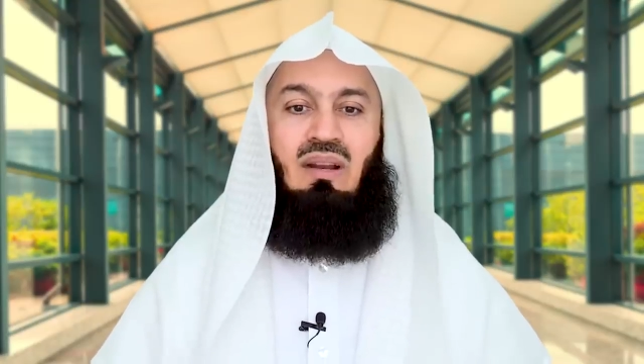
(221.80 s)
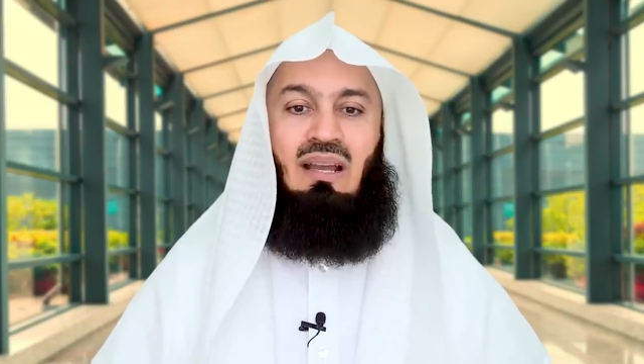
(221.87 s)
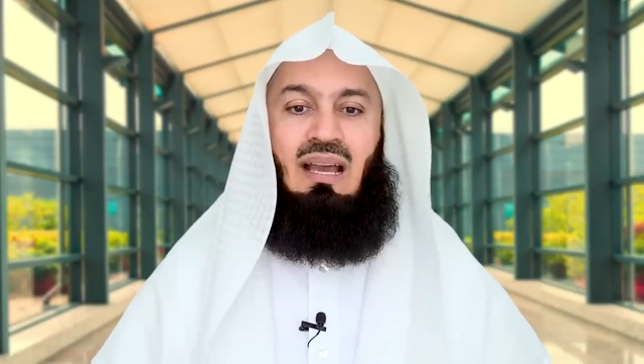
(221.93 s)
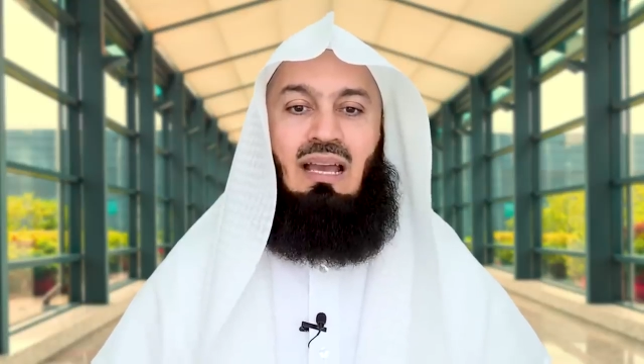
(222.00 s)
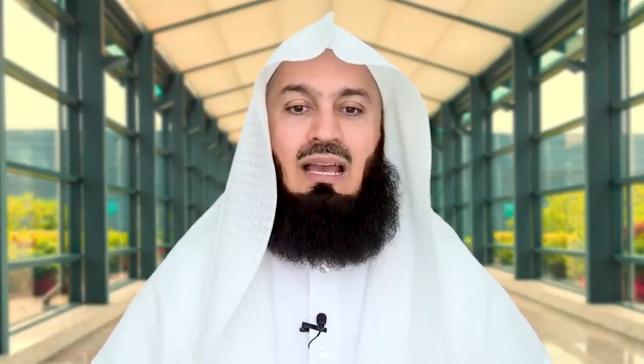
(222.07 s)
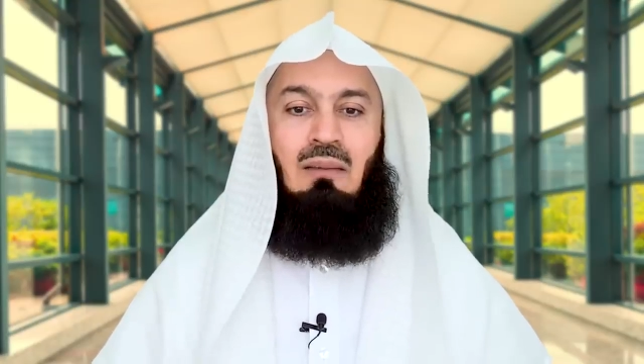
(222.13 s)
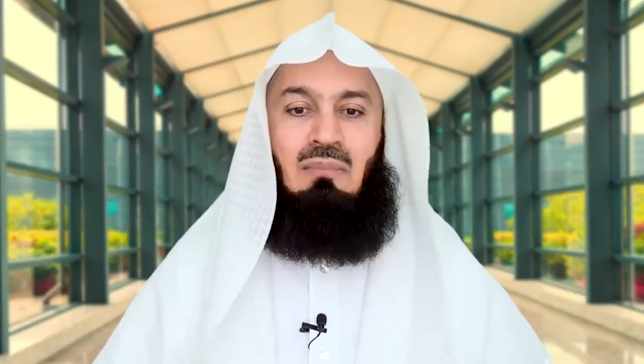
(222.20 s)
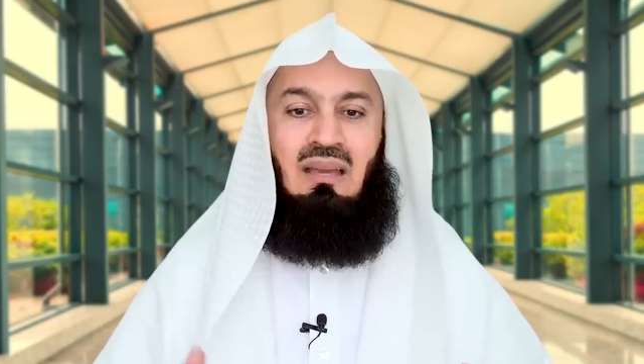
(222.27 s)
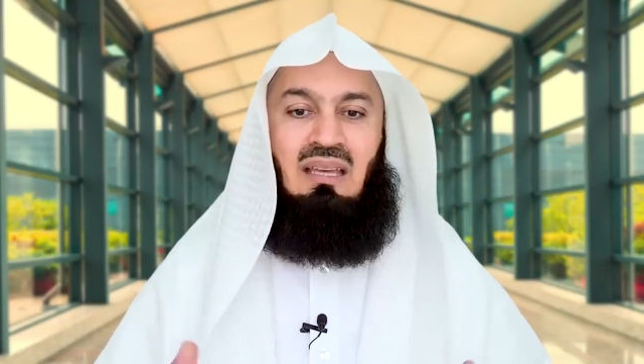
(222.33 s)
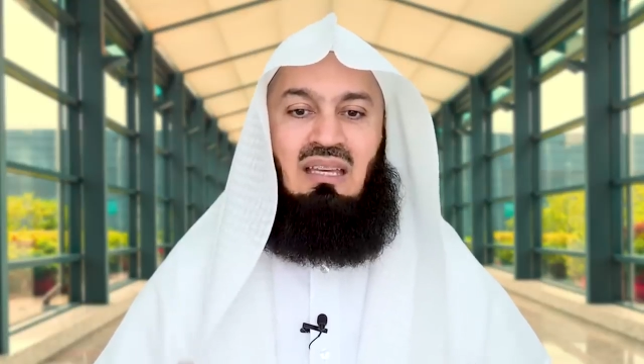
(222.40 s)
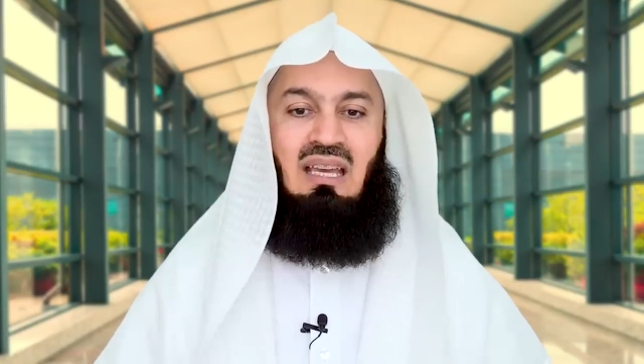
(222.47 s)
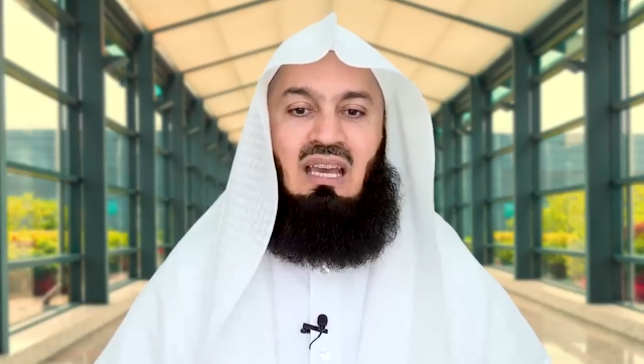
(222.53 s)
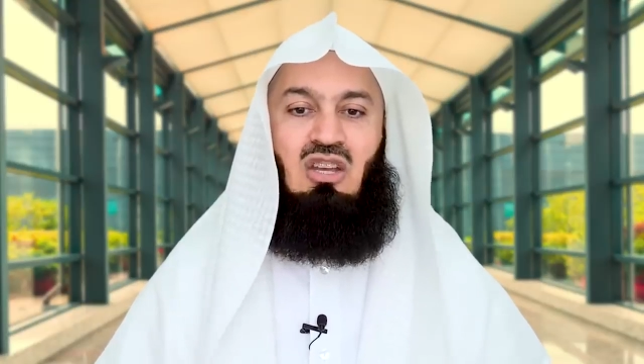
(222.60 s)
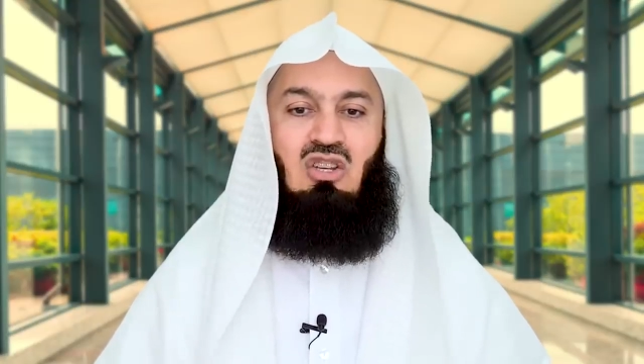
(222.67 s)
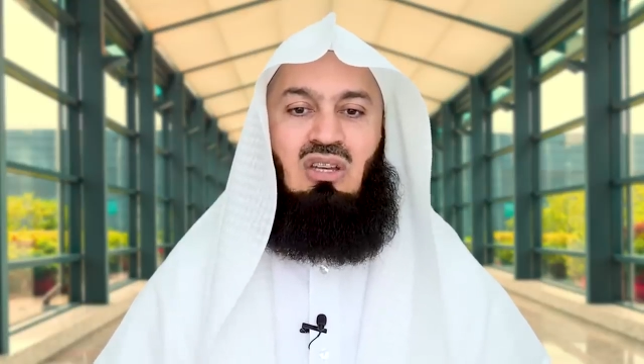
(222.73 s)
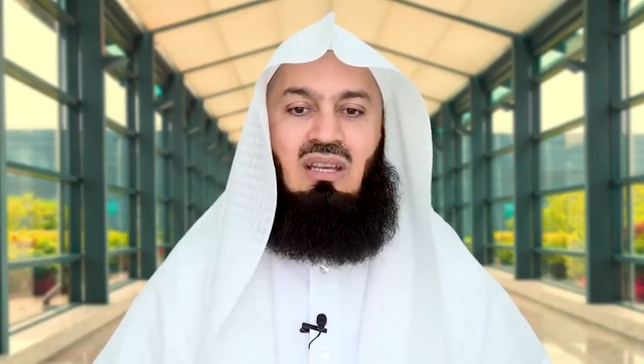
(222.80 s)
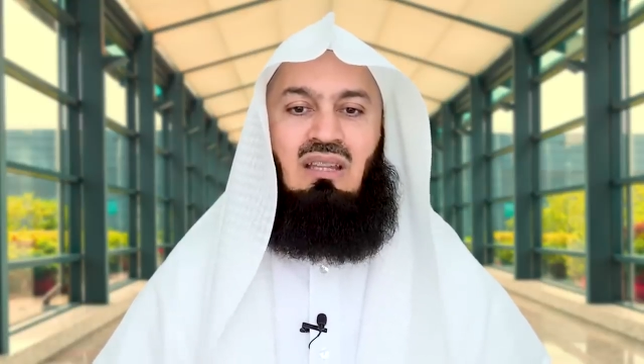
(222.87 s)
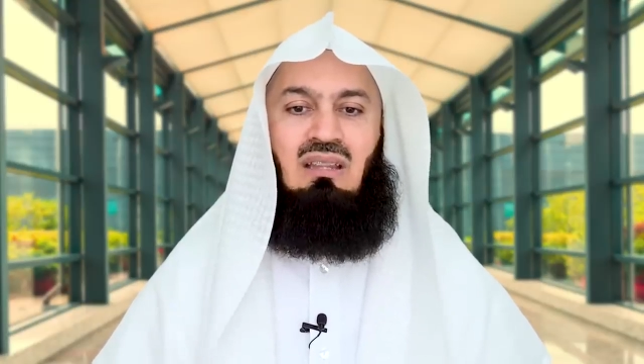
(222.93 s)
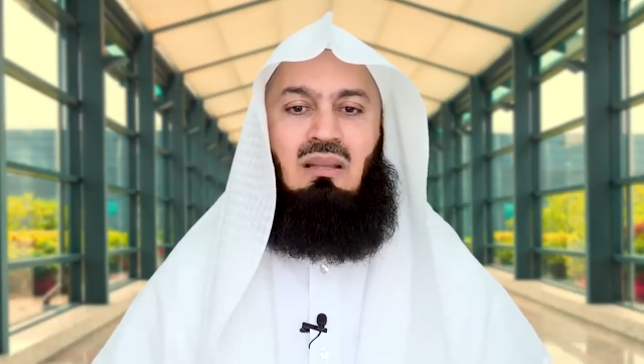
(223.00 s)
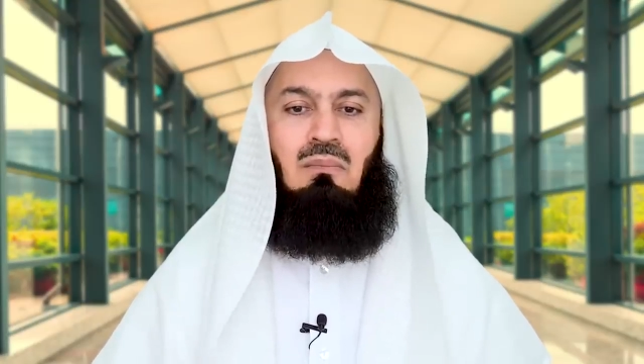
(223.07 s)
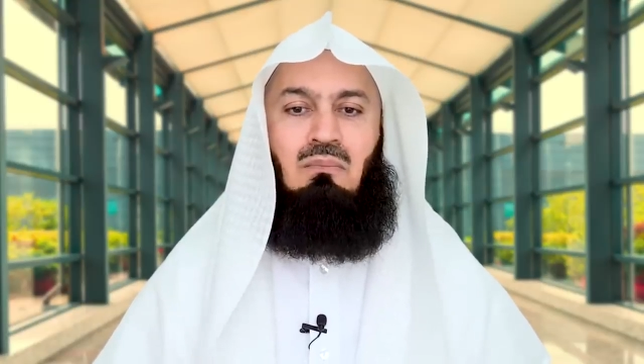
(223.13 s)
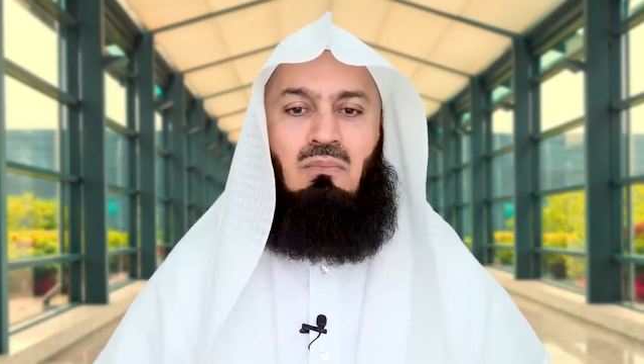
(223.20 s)
When I am engaging
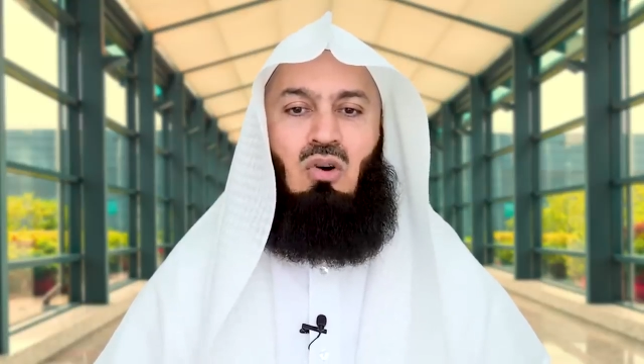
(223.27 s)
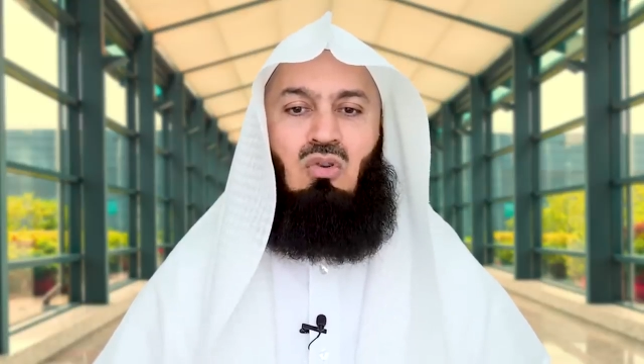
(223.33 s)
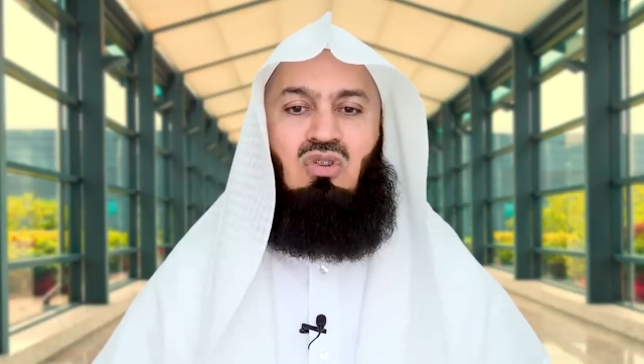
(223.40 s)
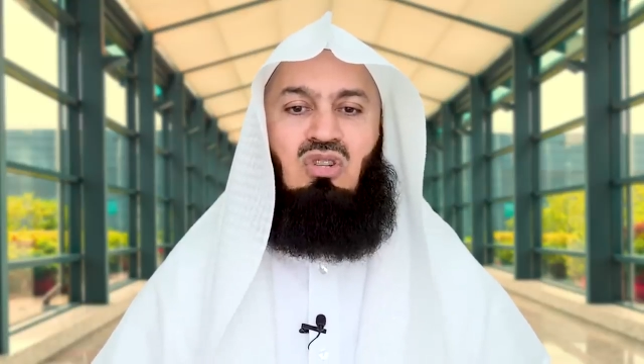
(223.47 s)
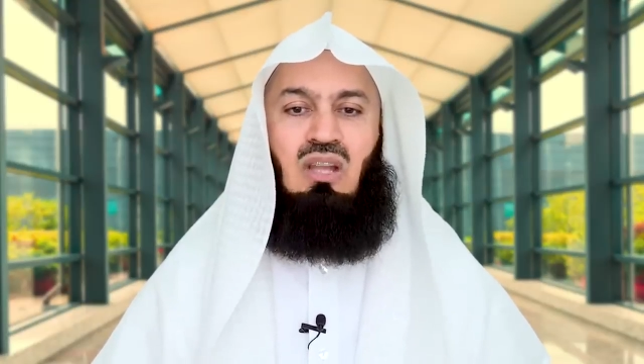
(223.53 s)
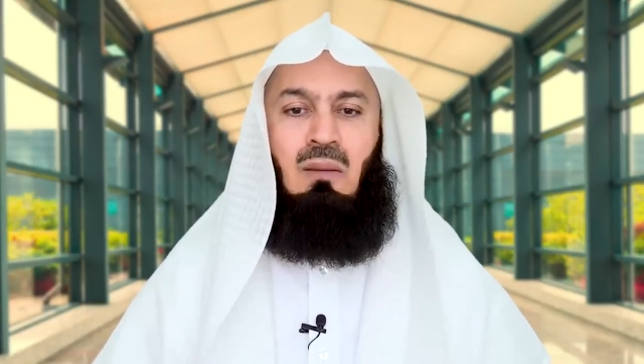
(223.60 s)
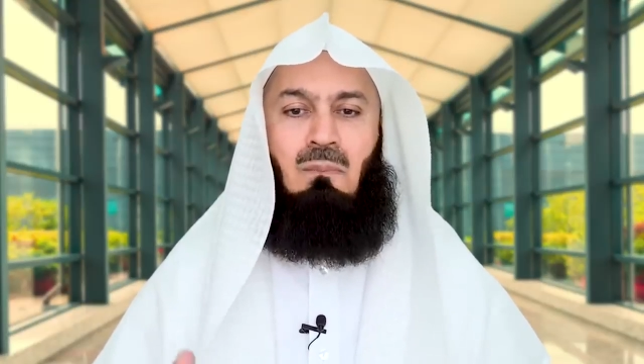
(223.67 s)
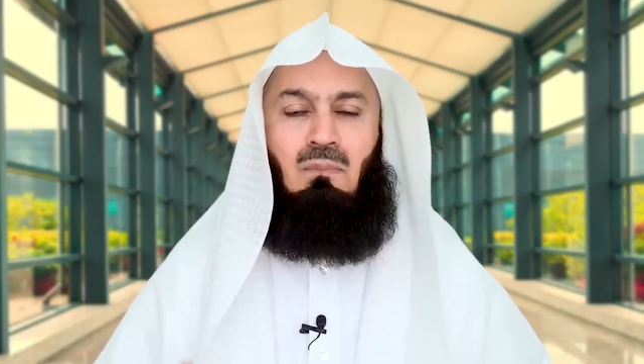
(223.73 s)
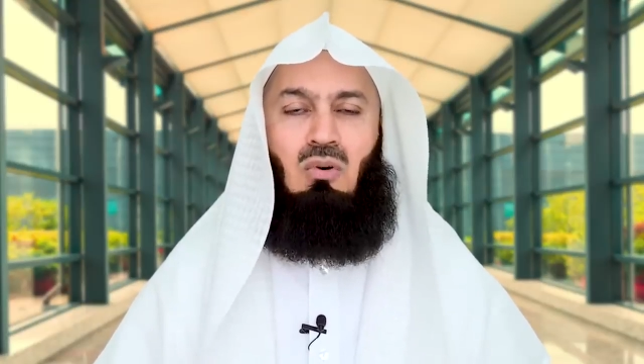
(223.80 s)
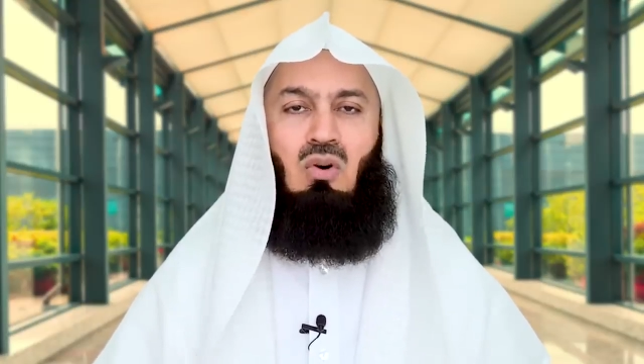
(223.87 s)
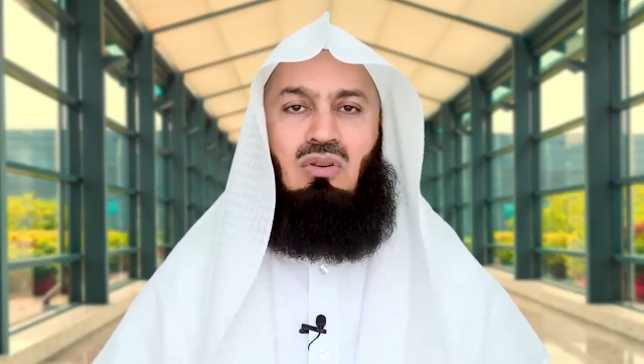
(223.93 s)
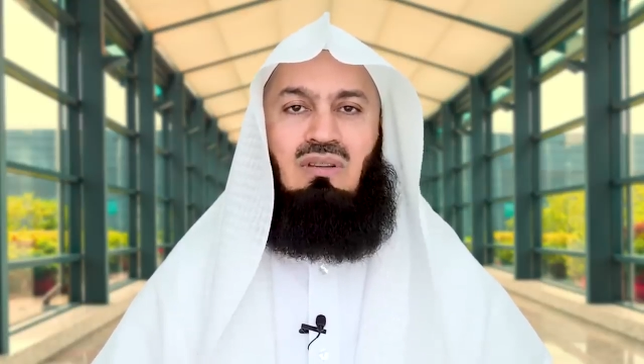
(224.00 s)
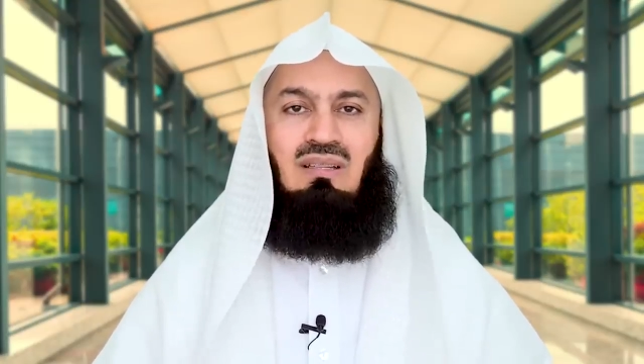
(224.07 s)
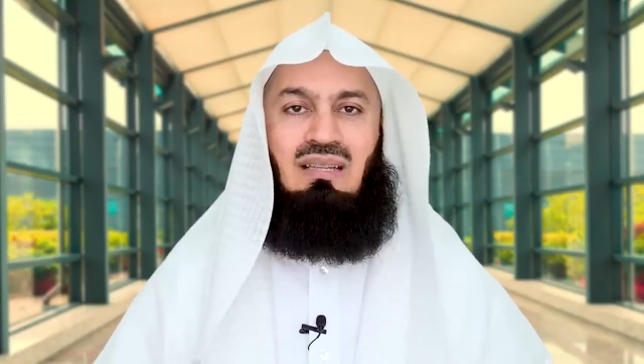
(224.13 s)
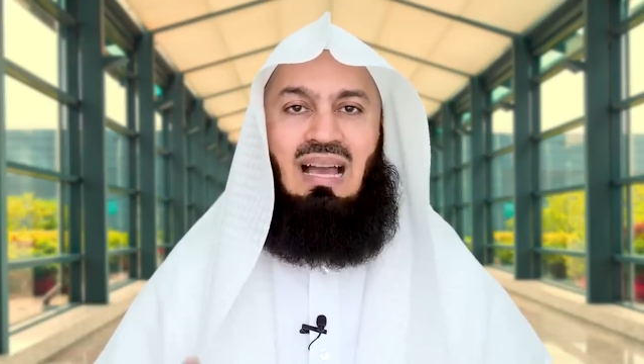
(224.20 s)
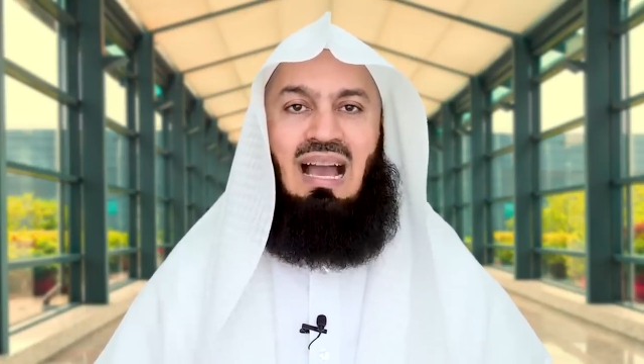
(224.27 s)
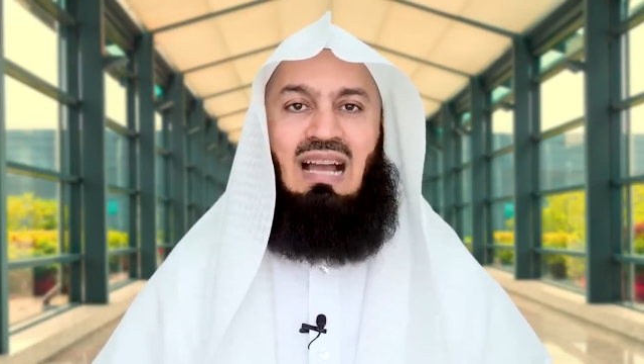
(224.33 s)
in the most important